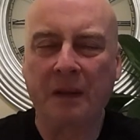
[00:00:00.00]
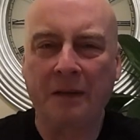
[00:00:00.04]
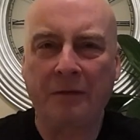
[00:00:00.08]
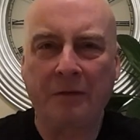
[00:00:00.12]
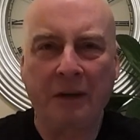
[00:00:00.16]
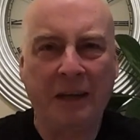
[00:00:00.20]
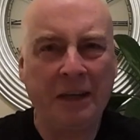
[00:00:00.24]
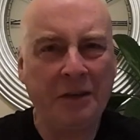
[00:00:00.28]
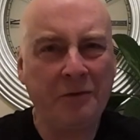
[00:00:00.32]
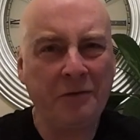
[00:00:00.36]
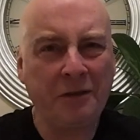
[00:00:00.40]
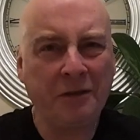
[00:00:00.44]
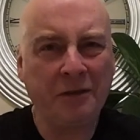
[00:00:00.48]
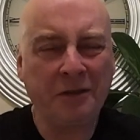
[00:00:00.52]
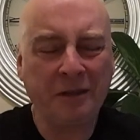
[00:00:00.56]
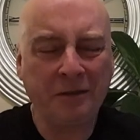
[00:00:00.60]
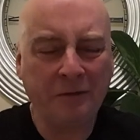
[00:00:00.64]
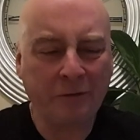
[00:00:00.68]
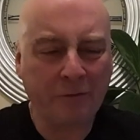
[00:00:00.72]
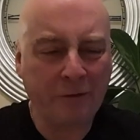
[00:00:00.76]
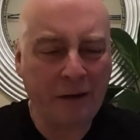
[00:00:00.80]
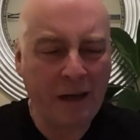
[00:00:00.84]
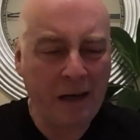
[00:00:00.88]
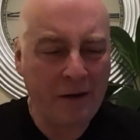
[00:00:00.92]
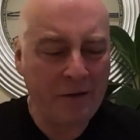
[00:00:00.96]
Interesting
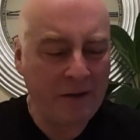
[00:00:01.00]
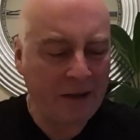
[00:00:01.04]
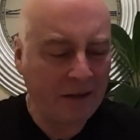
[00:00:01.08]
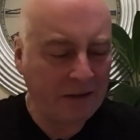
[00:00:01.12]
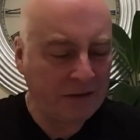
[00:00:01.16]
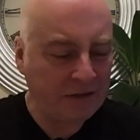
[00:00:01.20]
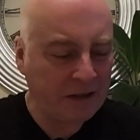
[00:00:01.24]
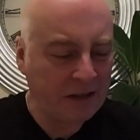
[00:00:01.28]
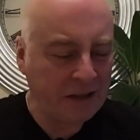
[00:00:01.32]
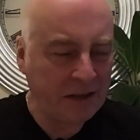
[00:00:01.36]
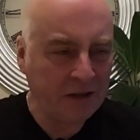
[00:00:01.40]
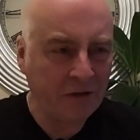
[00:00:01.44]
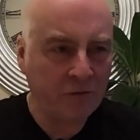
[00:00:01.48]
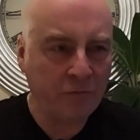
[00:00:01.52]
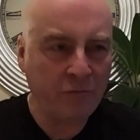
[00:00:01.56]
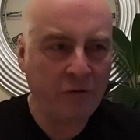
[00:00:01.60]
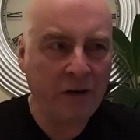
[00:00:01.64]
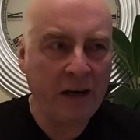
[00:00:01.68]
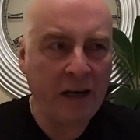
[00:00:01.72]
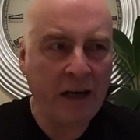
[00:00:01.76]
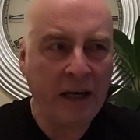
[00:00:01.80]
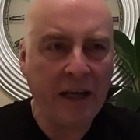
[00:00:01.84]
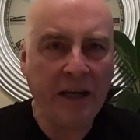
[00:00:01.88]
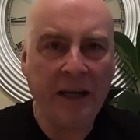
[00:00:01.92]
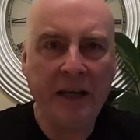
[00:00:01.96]
flavour. That tastes
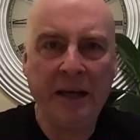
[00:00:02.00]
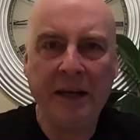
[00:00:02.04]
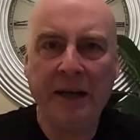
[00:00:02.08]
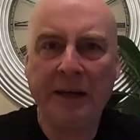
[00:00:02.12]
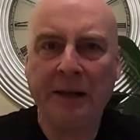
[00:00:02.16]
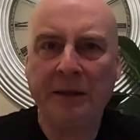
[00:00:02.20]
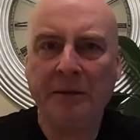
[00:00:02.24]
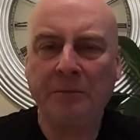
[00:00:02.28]
really